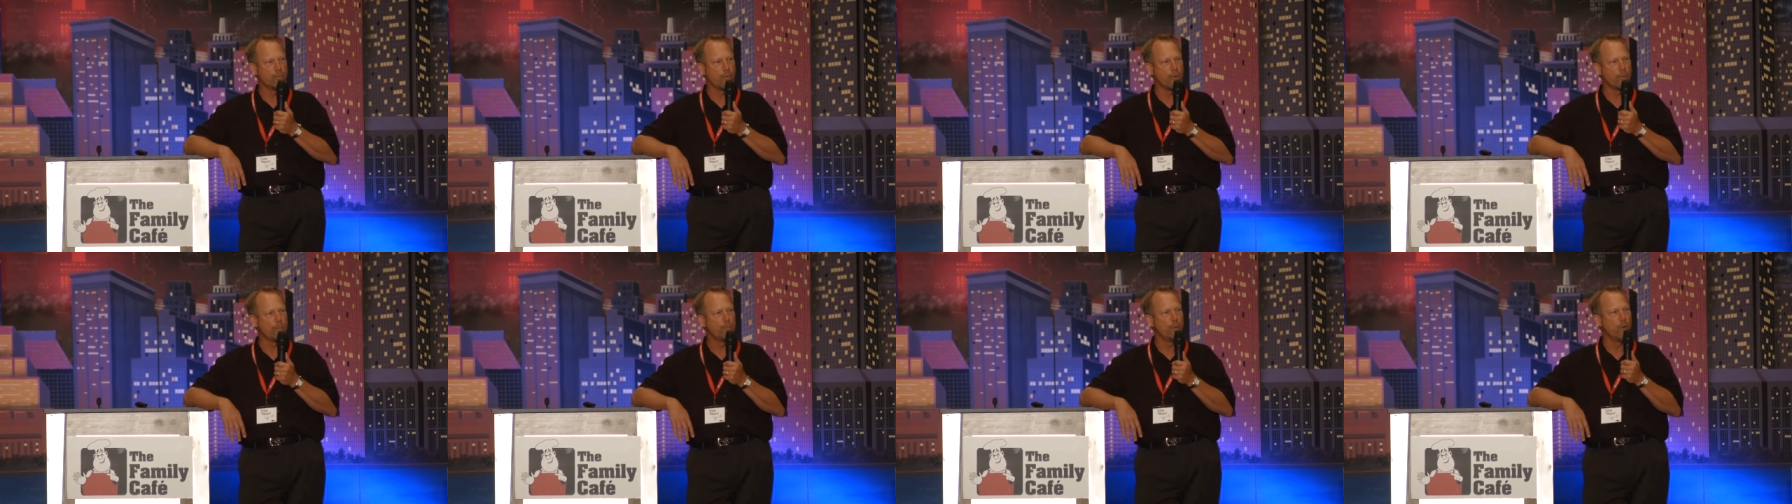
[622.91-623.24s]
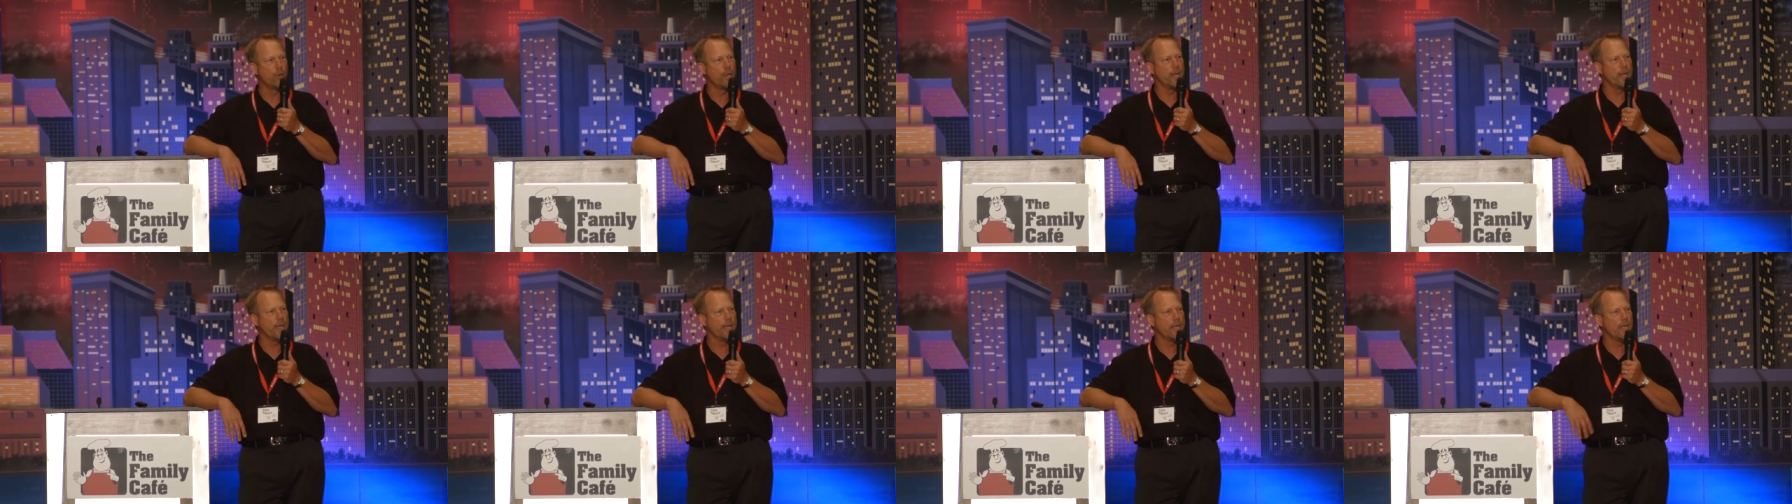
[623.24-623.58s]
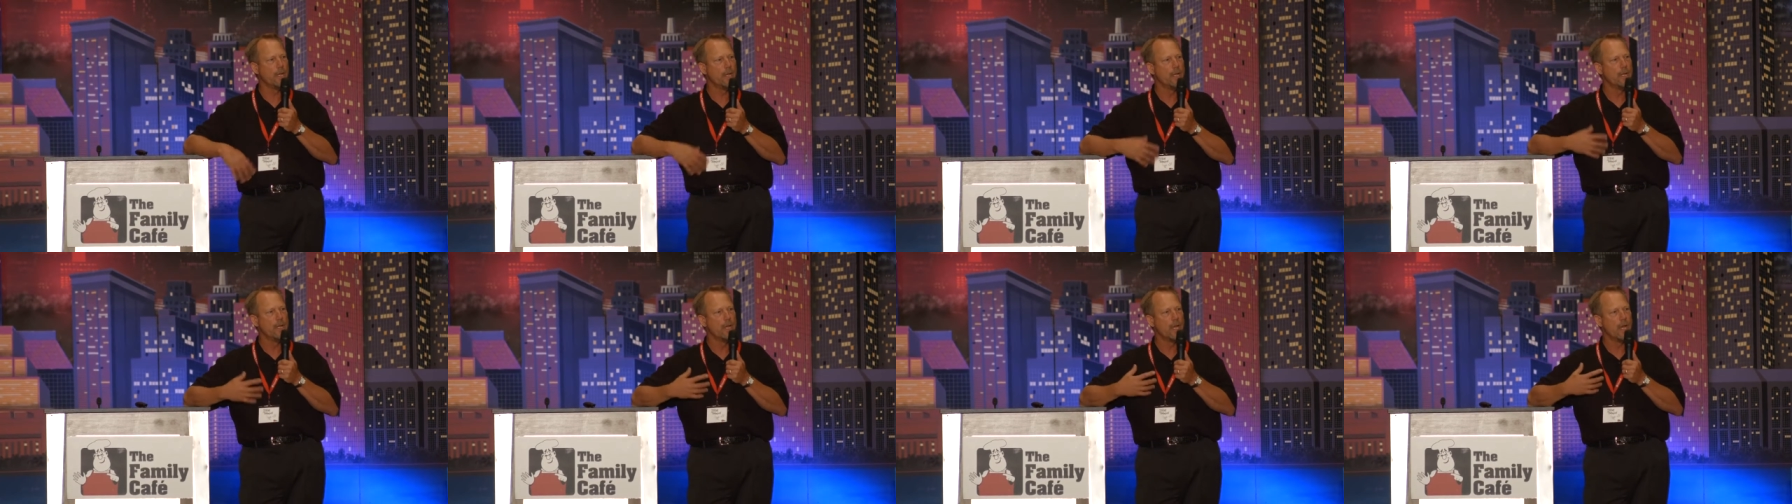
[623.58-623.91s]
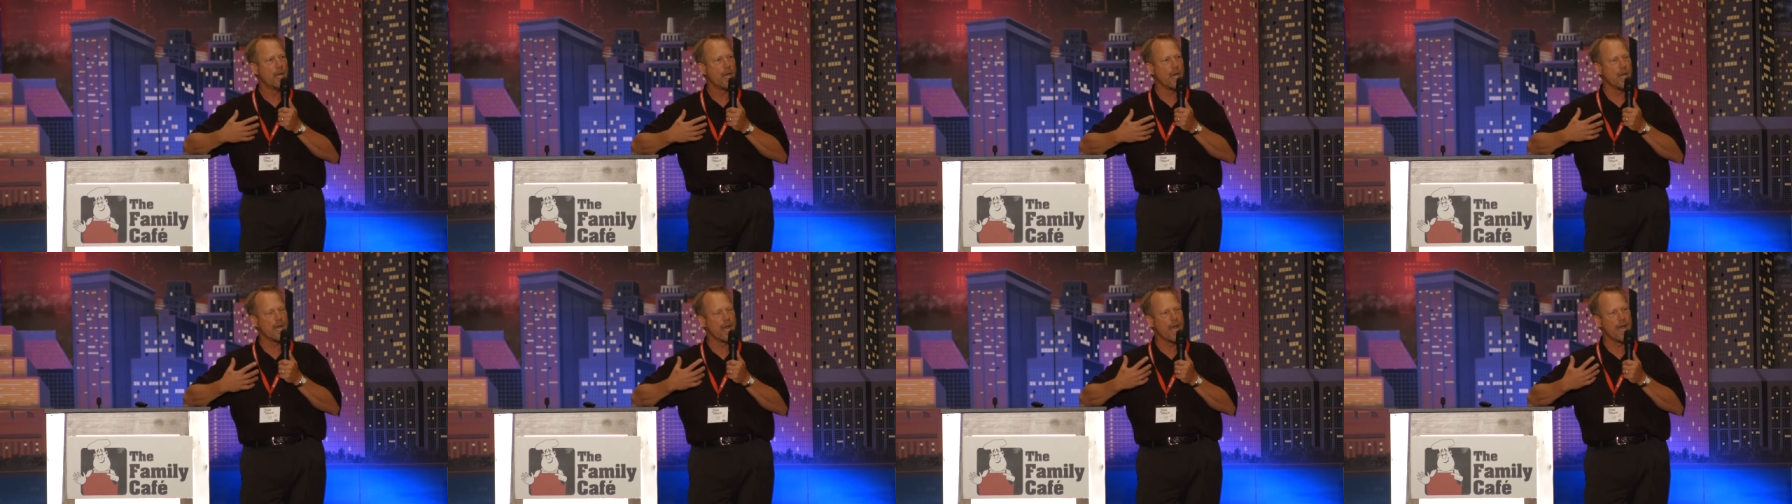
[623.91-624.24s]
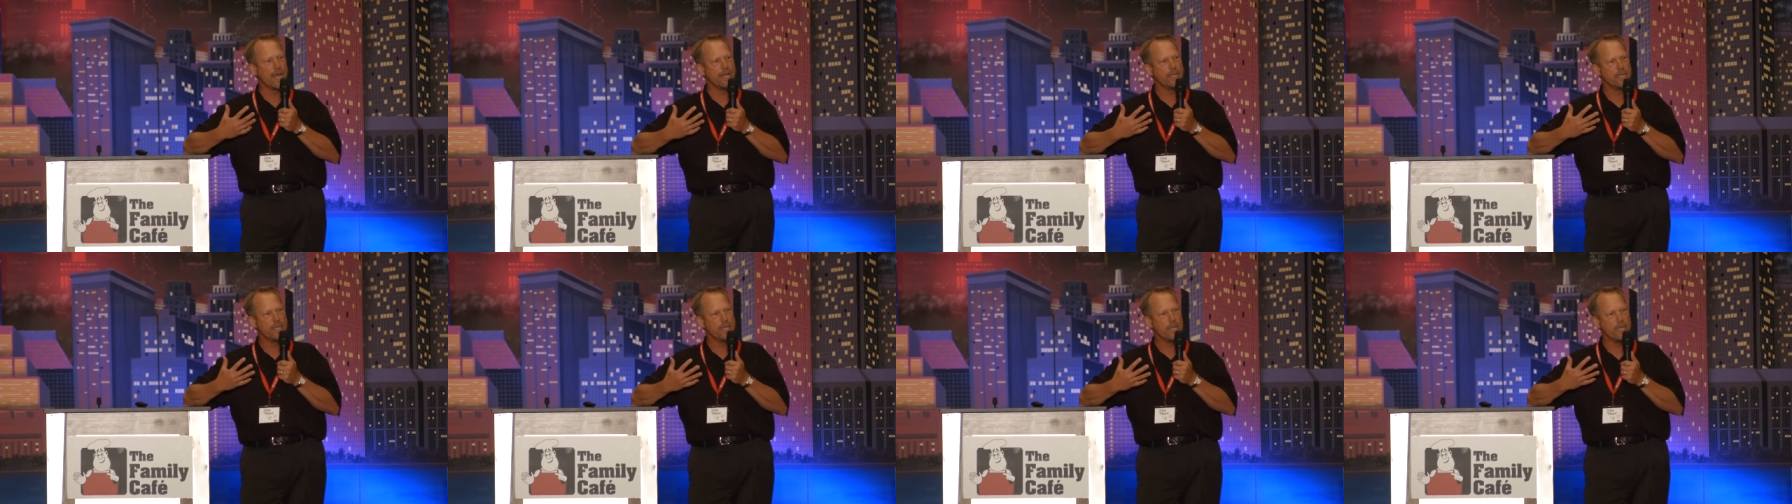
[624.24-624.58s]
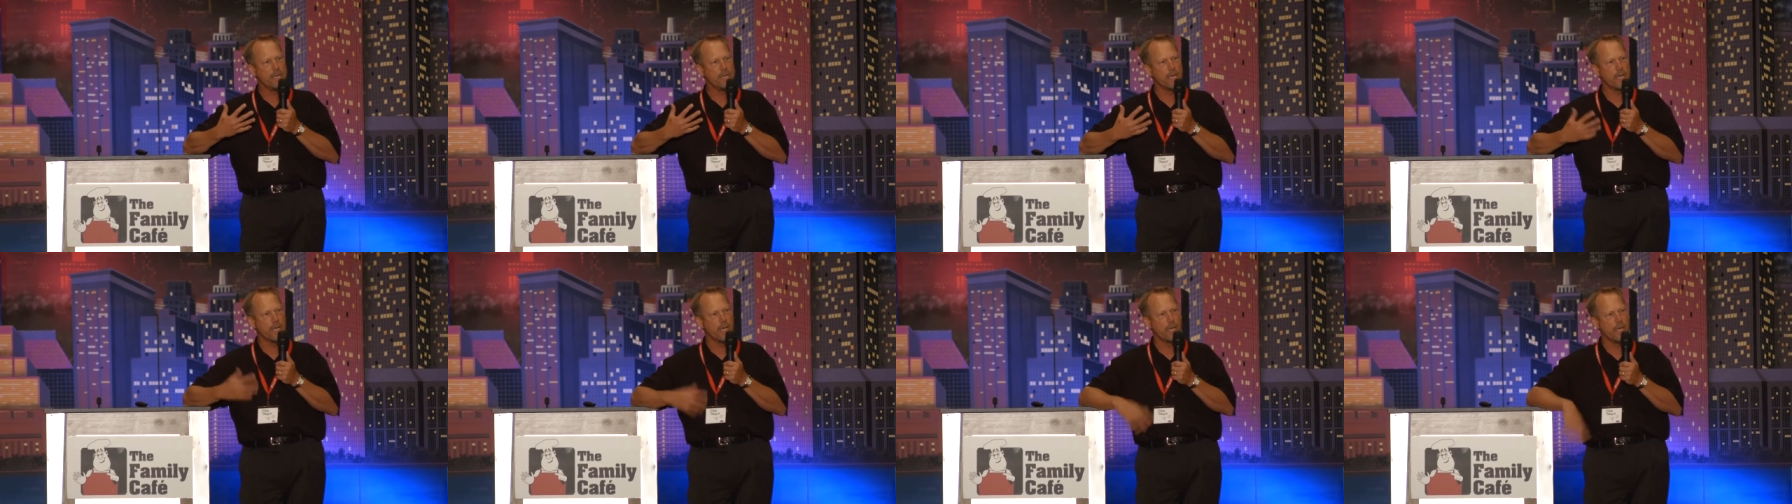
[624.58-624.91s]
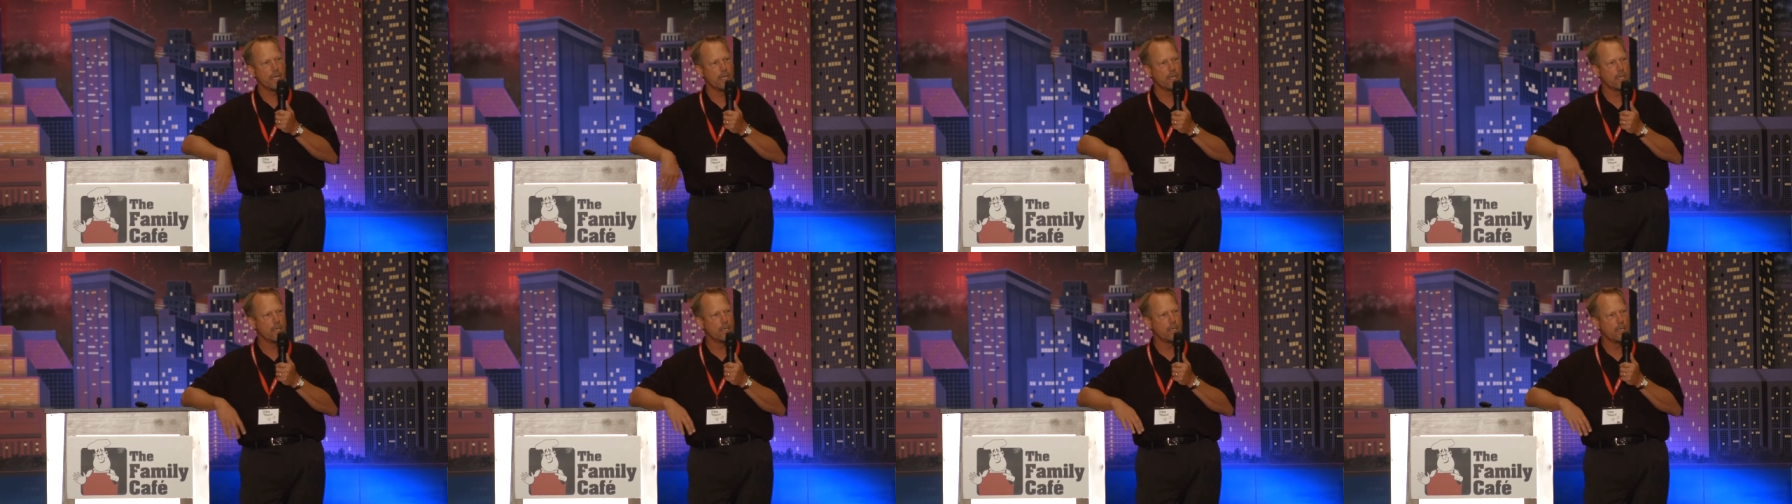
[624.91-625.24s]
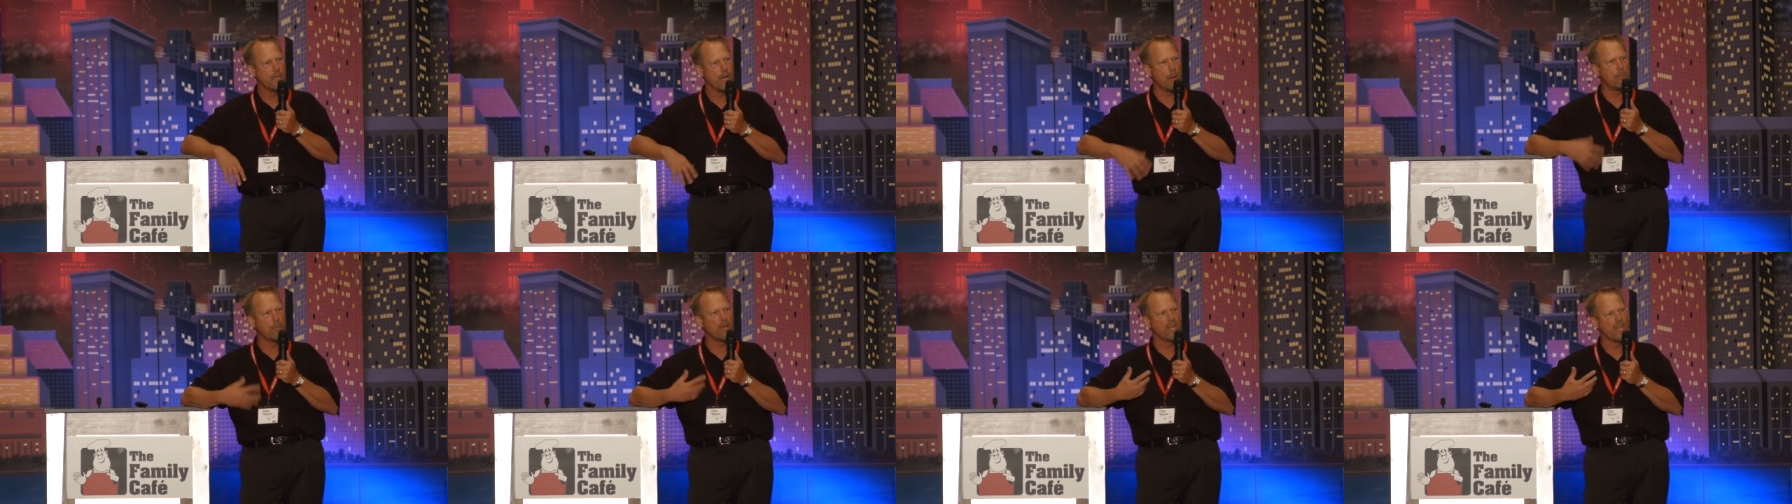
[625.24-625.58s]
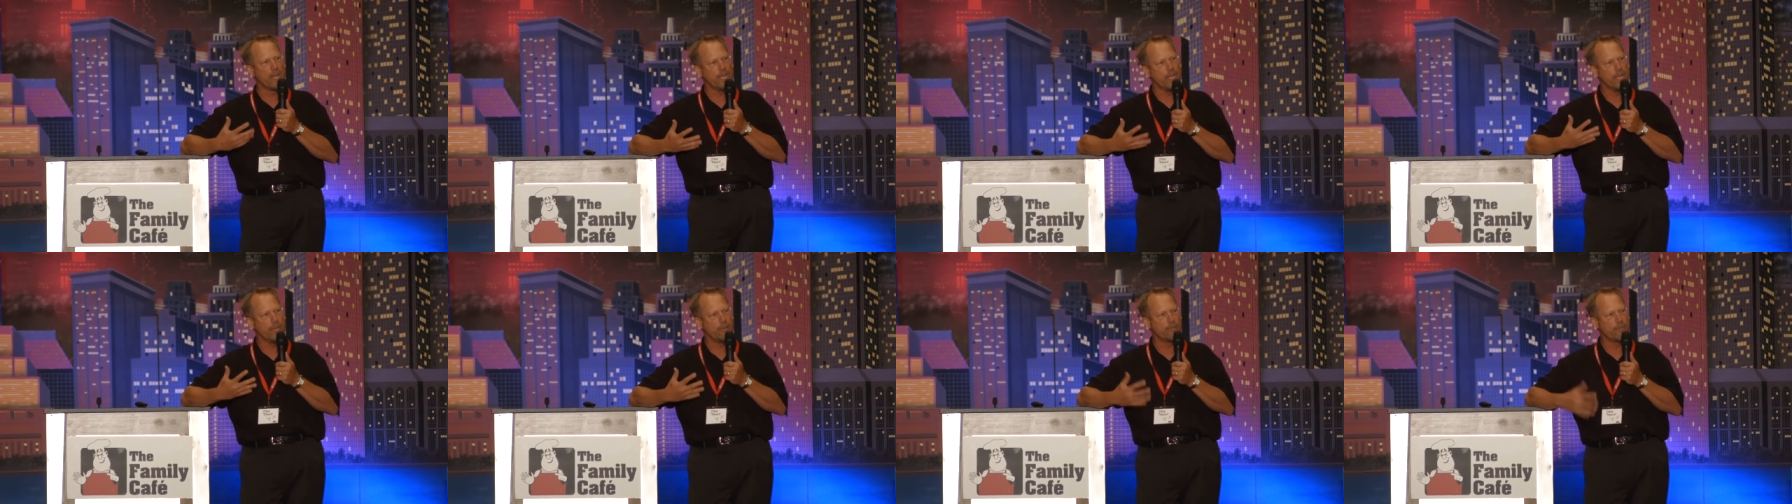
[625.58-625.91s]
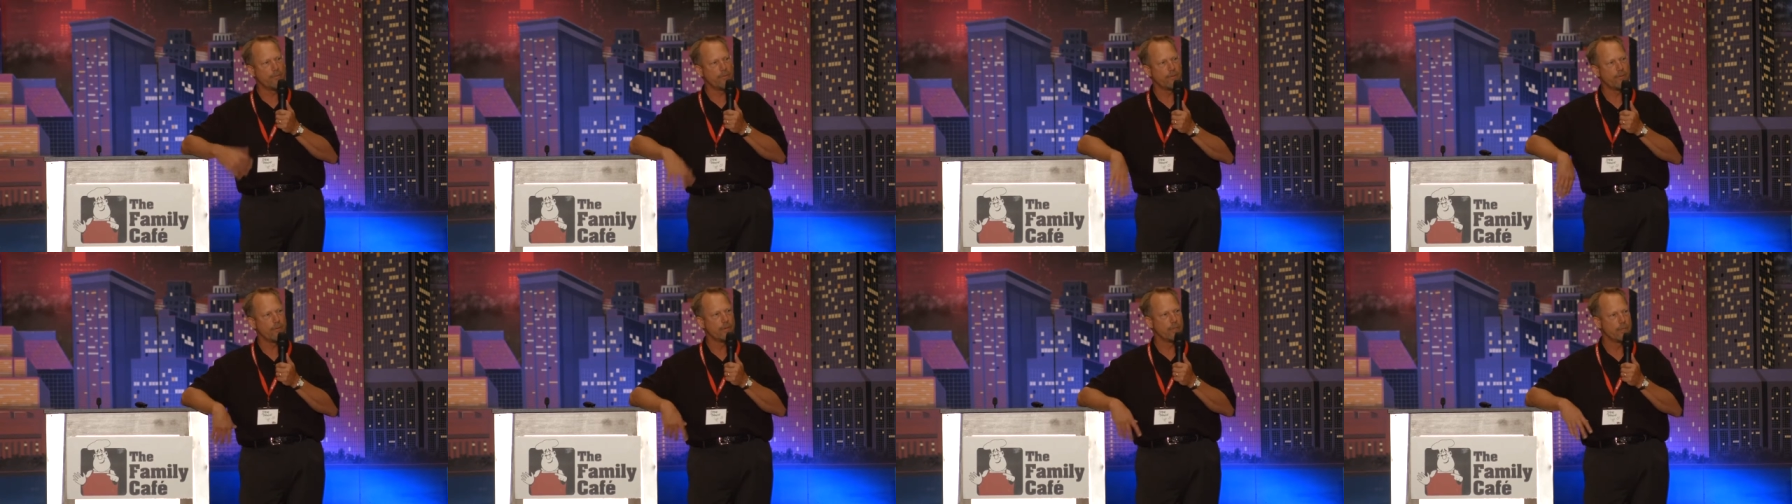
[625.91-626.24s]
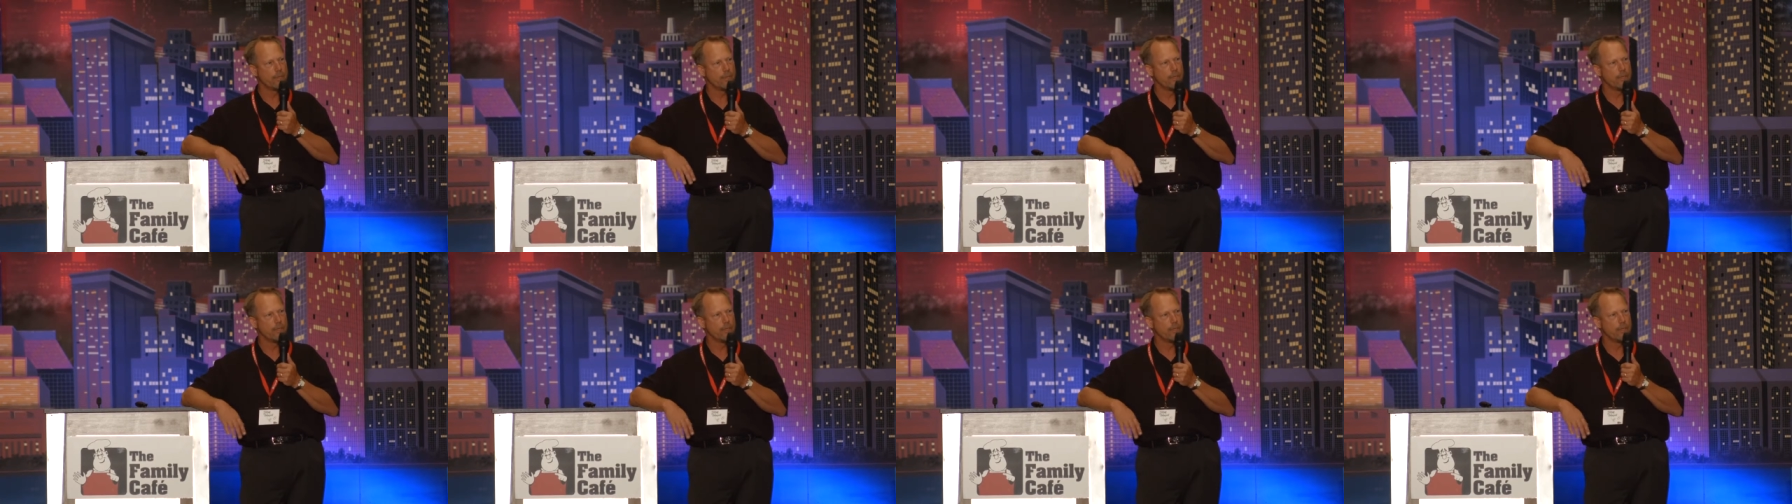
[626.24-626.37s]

for putting an idea, a belief,